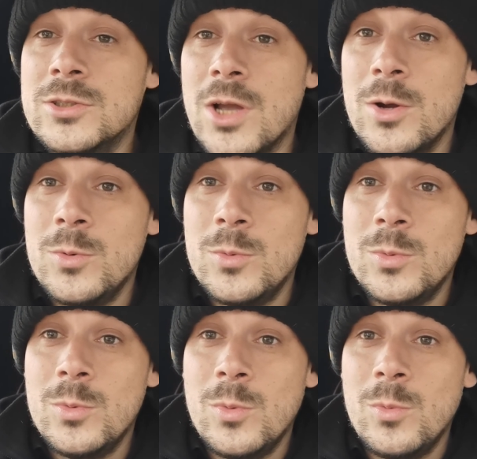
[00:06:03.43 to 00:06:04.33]
So
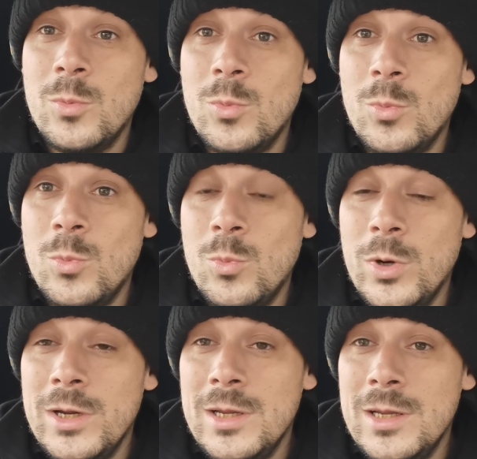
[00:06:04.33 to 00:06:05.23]

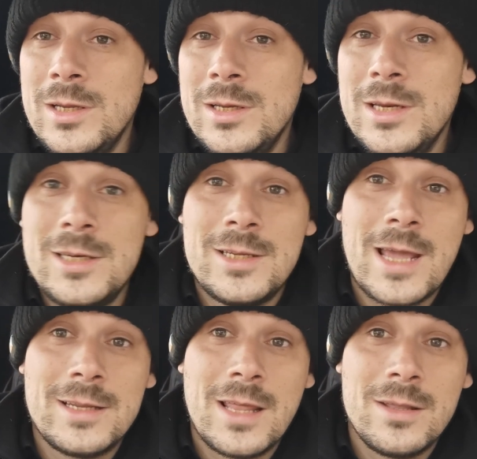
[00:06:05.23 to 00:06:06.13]
we need to
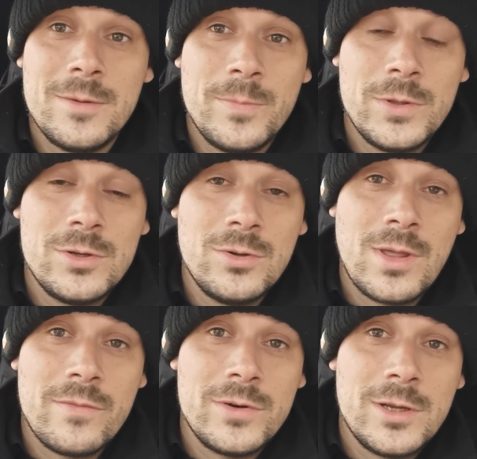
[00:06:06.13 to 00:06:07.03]
get together to do
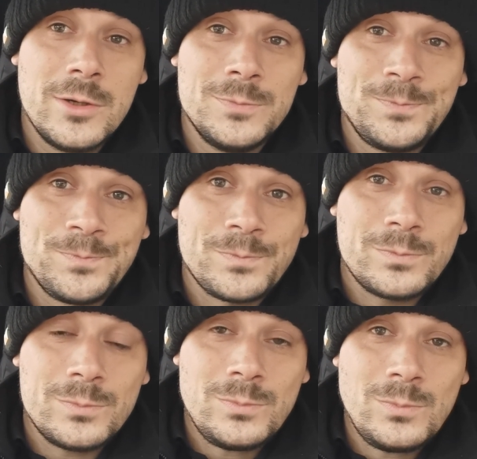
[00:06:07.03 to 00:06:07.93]
that video.
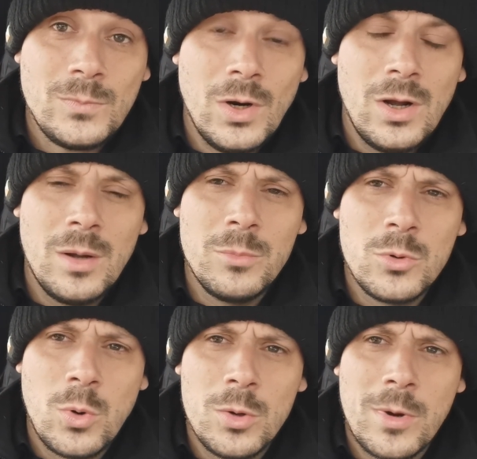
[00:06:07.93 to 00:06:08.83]

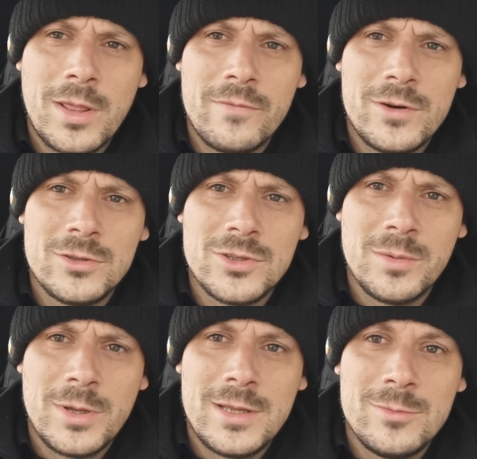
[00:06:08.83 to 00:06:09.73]
Quite where that video is going
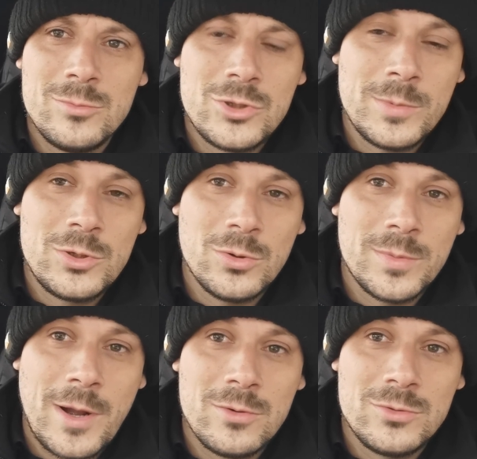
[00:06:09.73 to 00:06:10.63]
to be, Jimmy talked
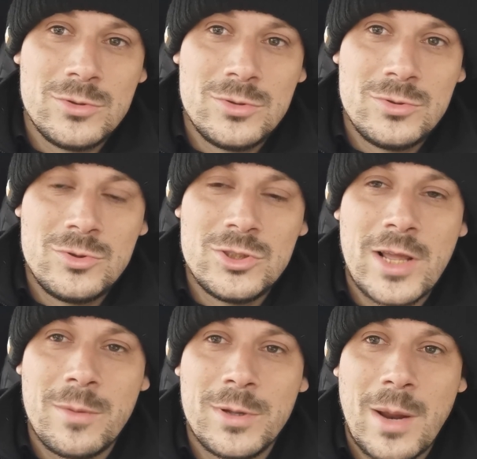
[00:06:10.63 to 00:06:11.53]
about
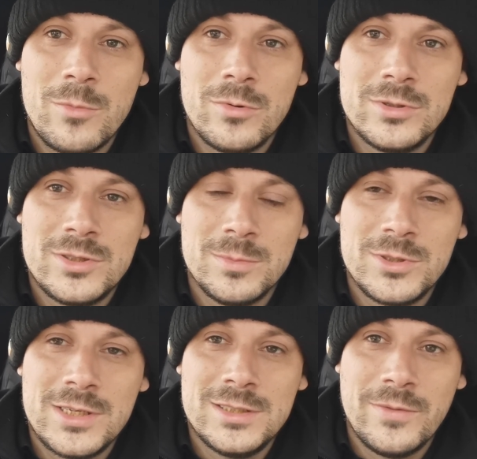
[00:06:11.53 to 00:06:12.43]
setting up a camera and some
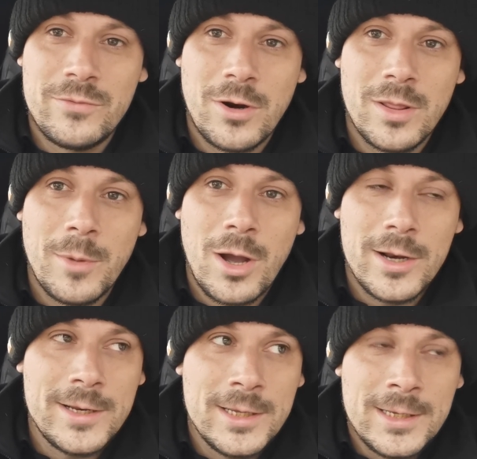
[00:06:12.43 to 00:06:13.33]
seats in front of the
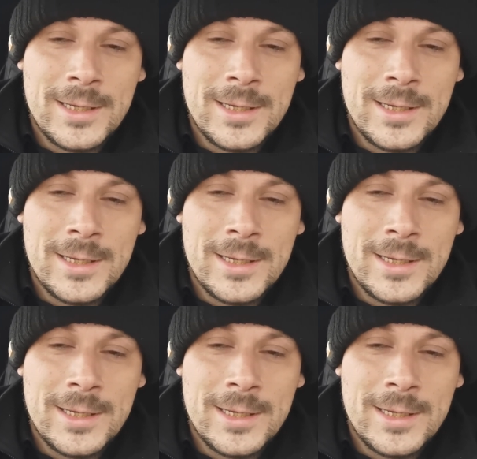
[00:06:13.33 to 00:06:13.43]
Marlin,